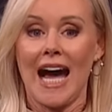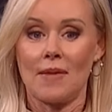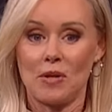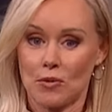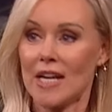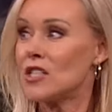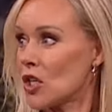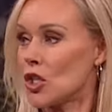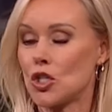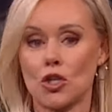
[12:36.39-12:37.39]
I've been raised
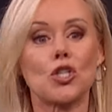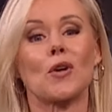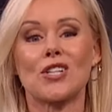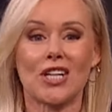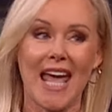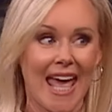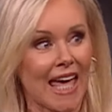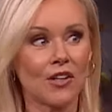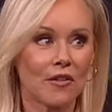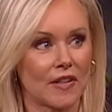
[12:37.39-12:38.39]
in the church, so I should
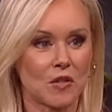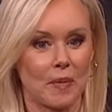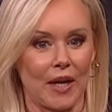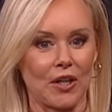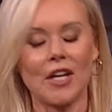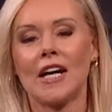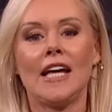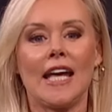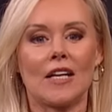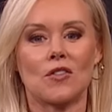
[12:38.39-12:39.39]
handle this better.
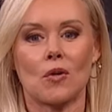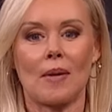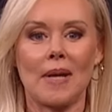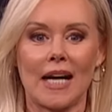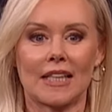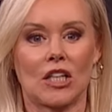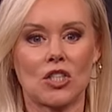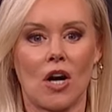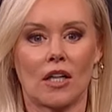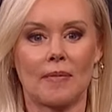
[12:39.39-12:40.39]
And so I'm not going to
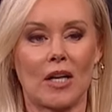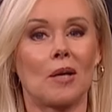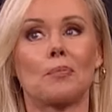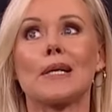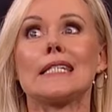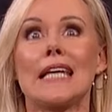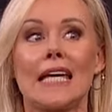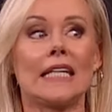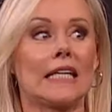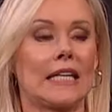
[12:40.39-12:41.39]
talk about it and
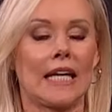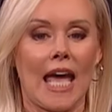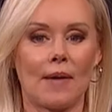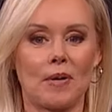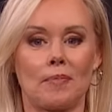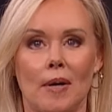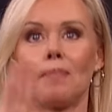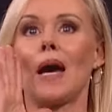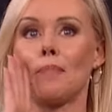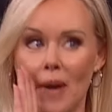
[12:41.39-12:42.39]
pretend it didn't happen,
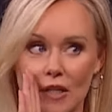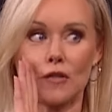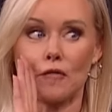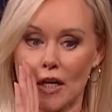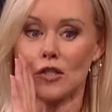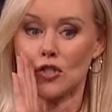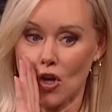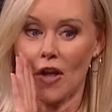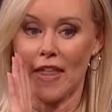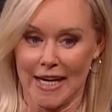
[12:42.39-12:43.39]
but my best friend
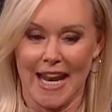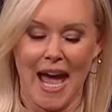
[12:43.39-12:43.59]
saw that it